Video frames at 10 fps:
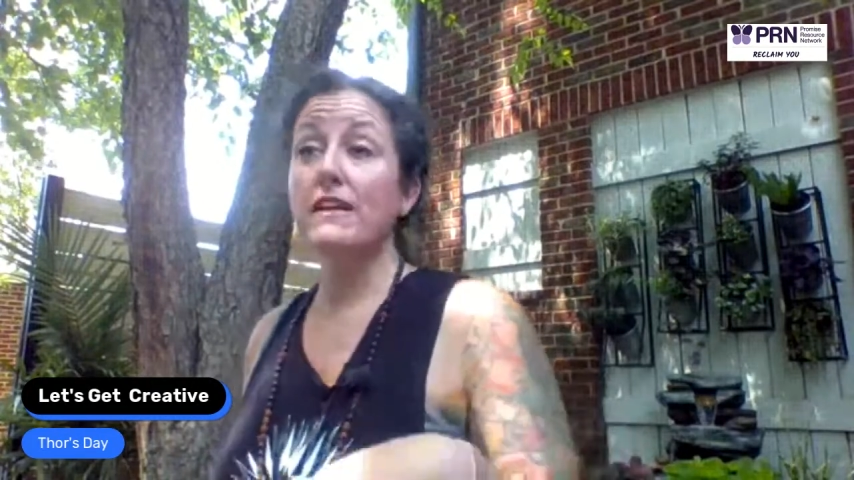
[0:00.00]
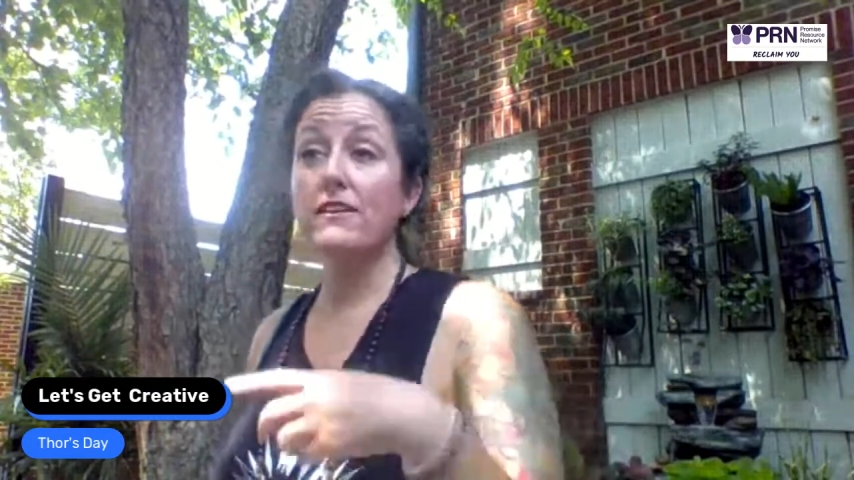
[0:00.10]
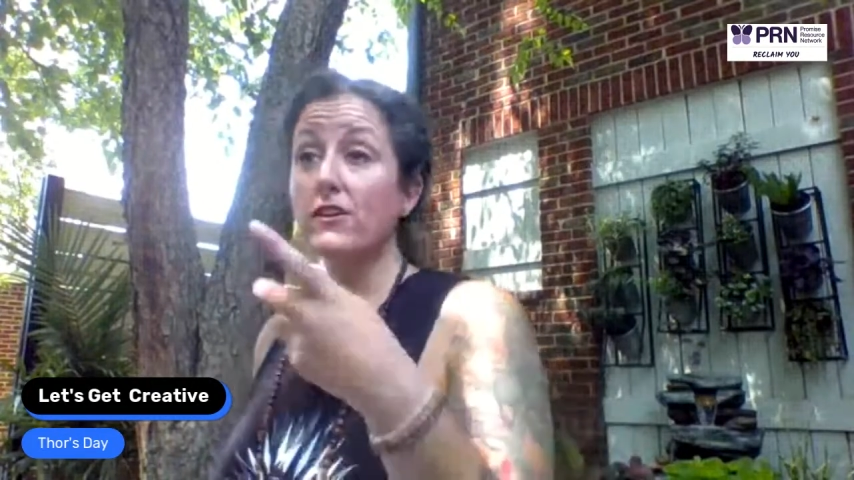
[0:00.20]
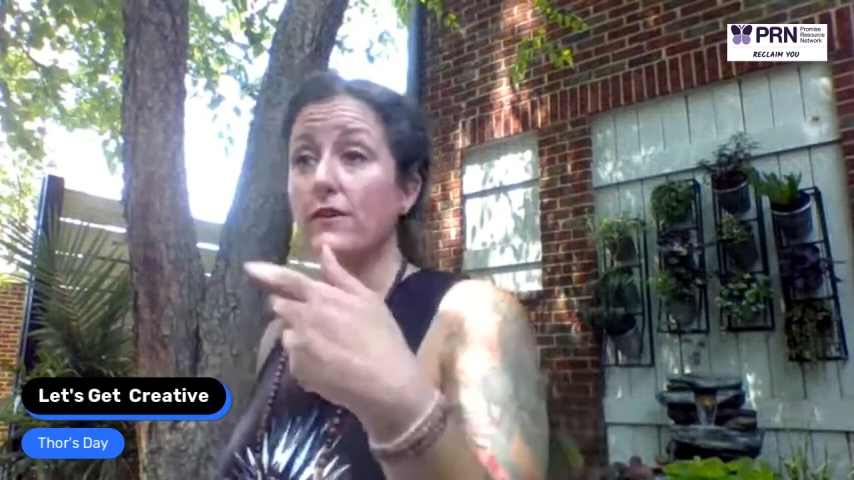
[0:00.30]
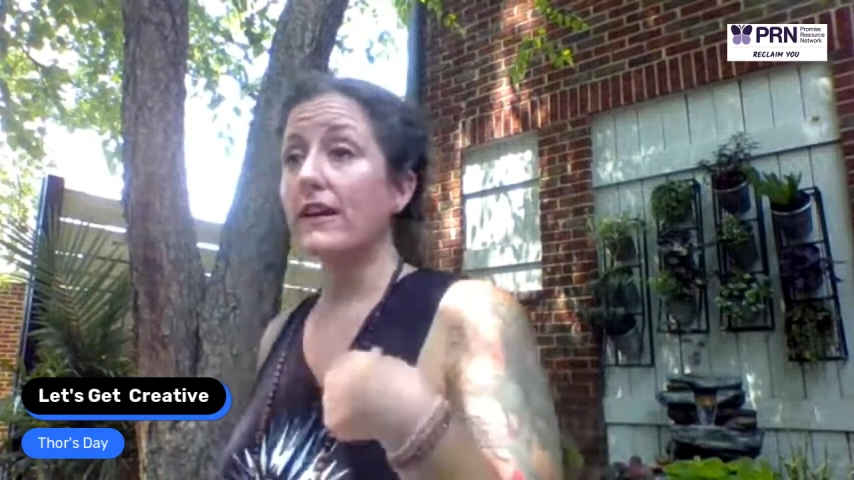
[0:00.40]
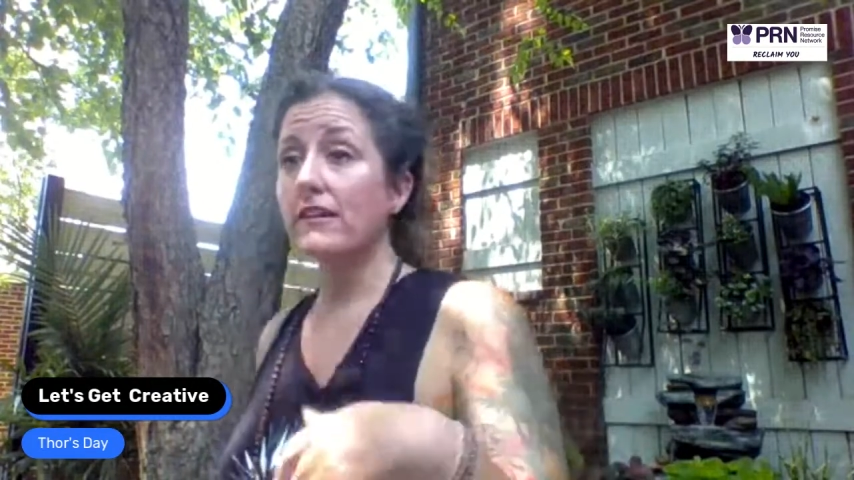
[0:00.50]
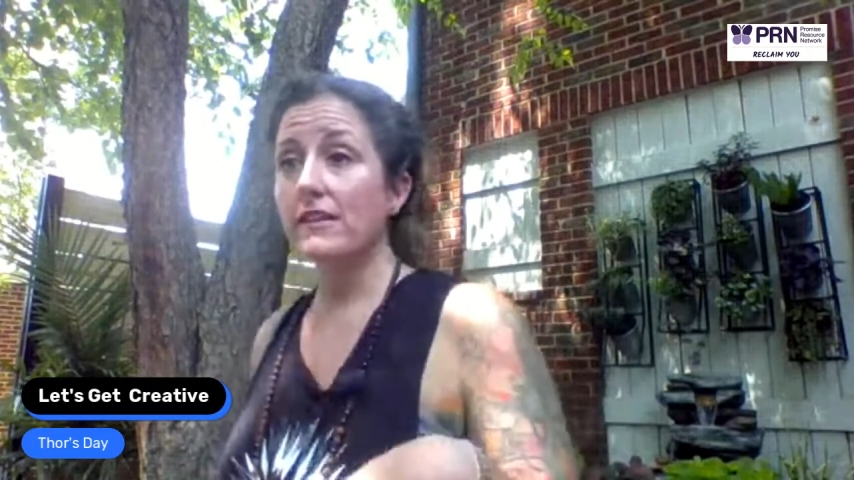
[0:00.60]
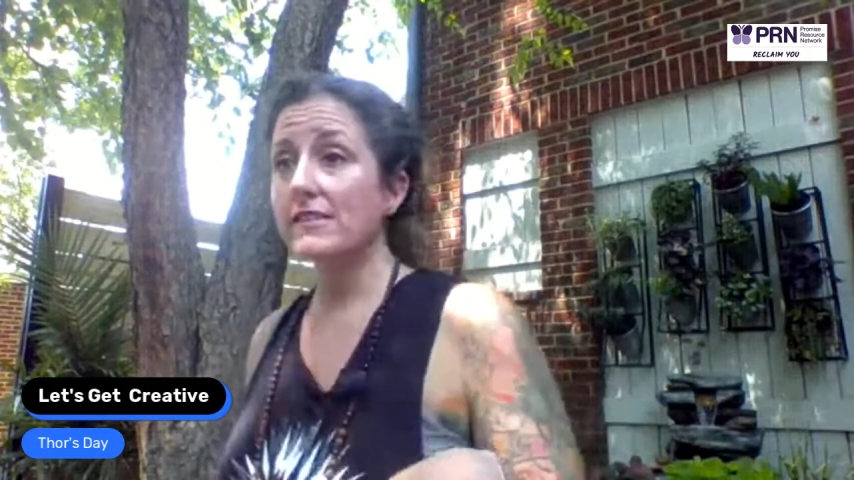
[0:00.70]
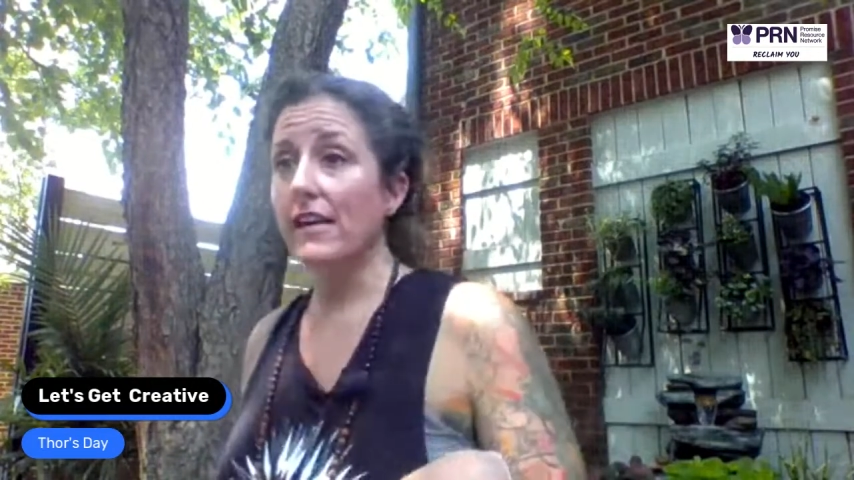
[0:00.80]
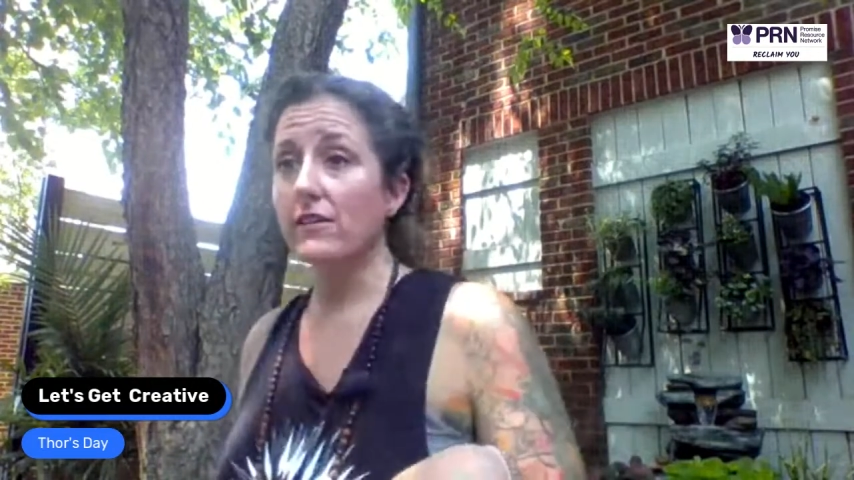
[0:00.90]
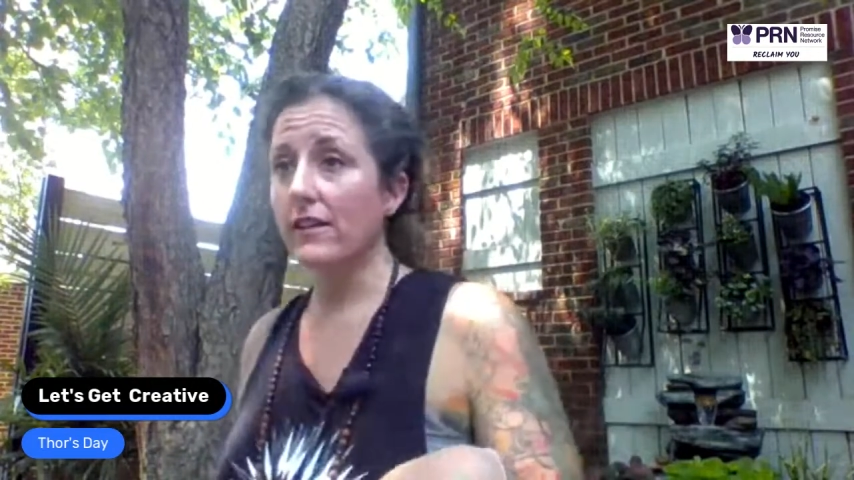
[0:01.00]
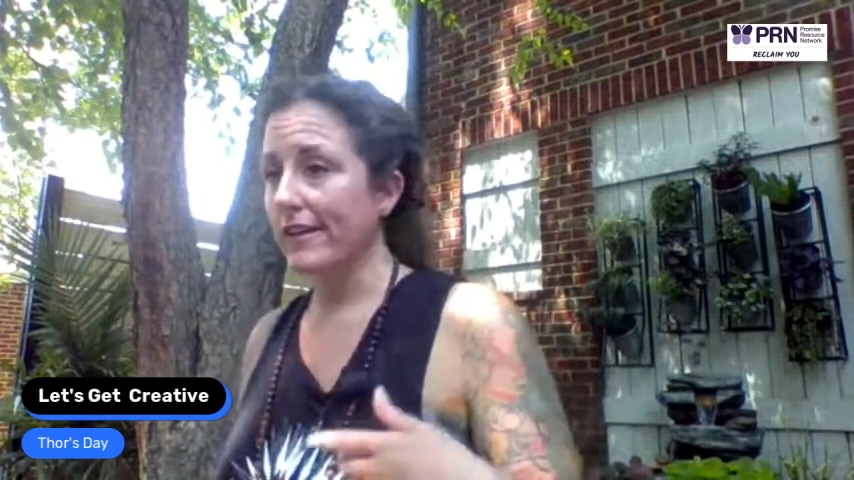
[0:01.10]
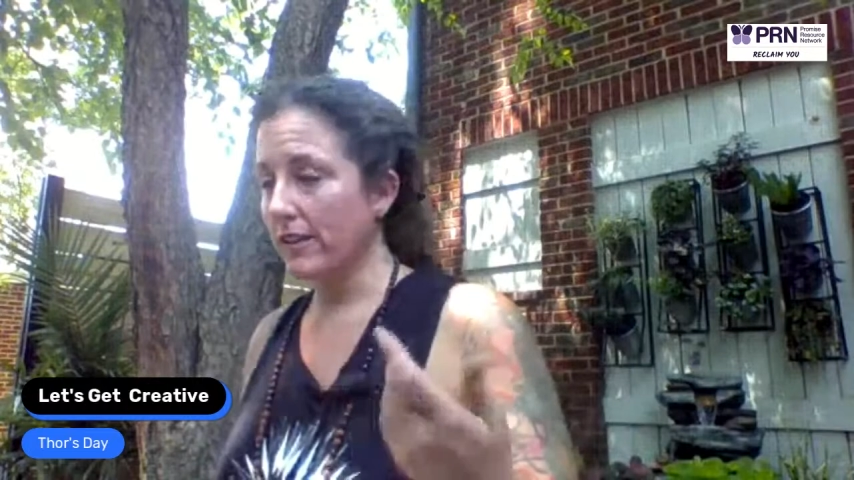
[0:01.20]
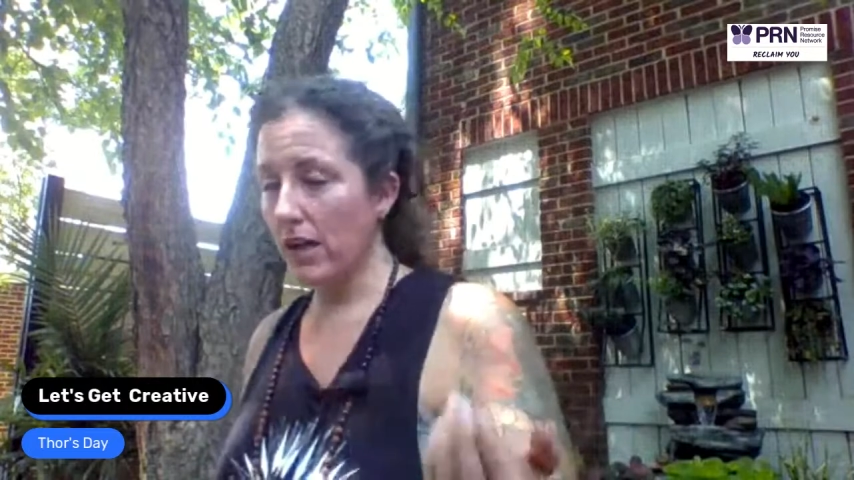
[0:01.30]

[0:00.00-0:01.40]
mean that you and I are going to sound alike.